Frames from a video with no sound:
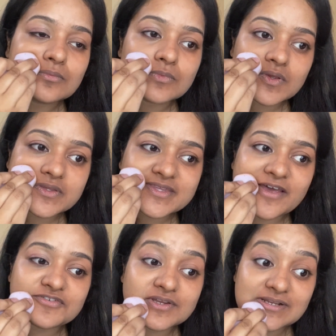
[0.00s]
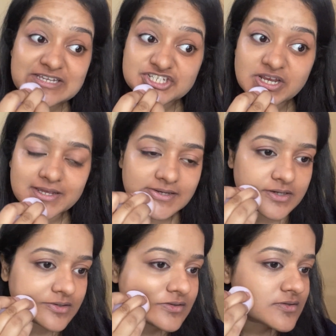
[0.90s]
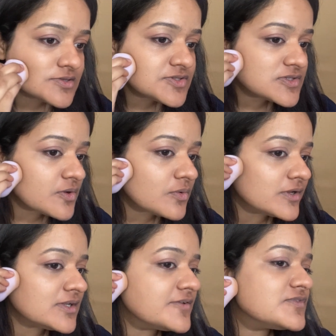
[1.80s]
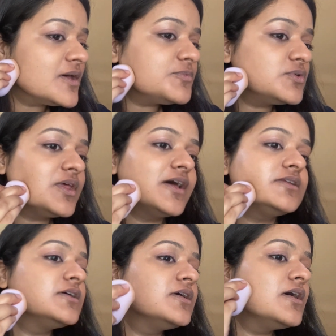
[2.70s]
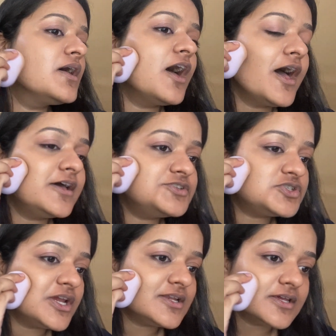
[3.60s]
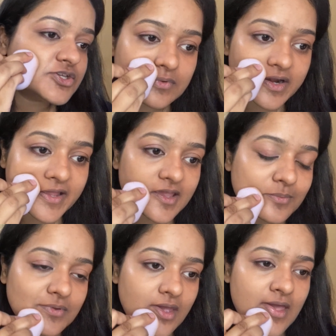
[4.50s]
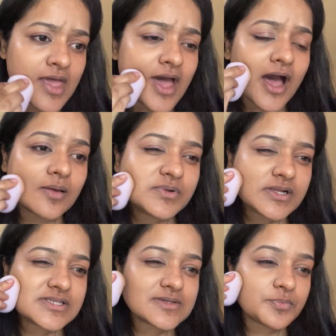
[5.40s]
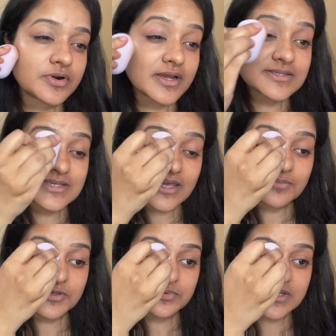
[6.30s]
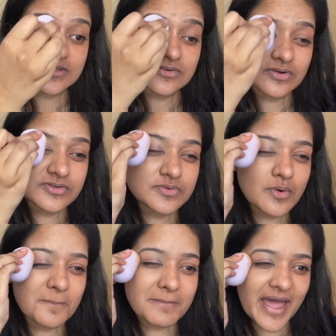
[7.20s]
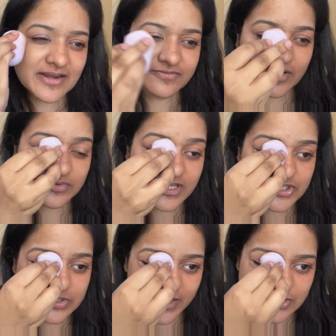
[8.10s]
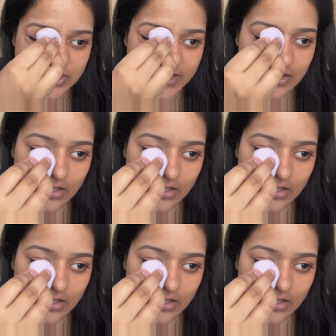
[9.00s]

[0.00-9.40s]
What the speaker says: It's definitely shinier, so it lives up to that hydrating claim. I'm a little surprised Kay Beauty did not do a matte foundation. Actually,